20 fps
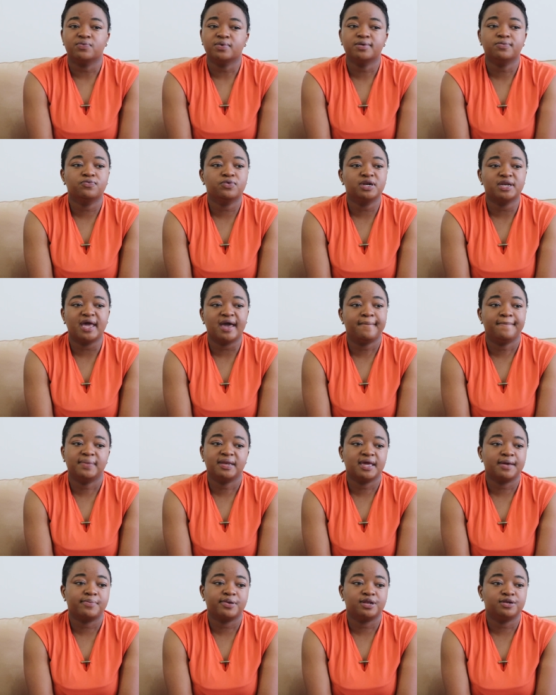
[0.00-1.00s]
We wouldn't have
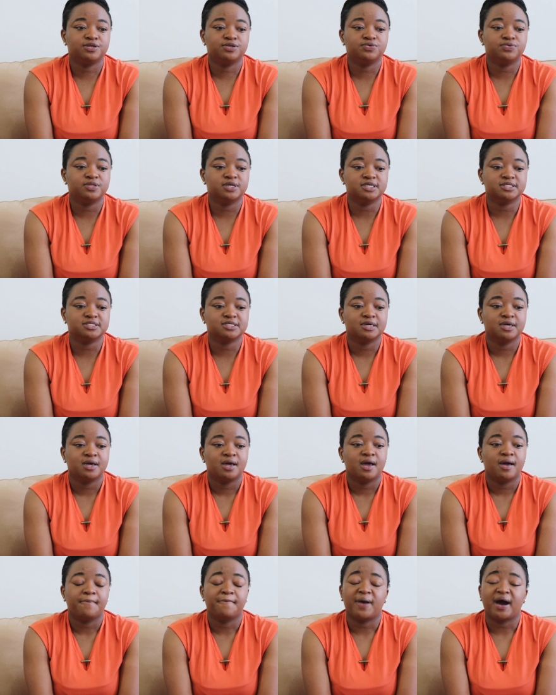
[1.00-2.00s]
been able to do this
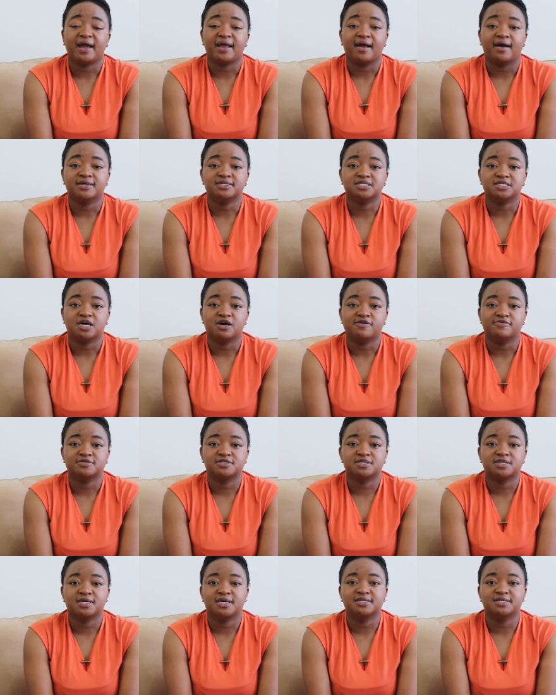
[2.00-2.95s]
by ourselves.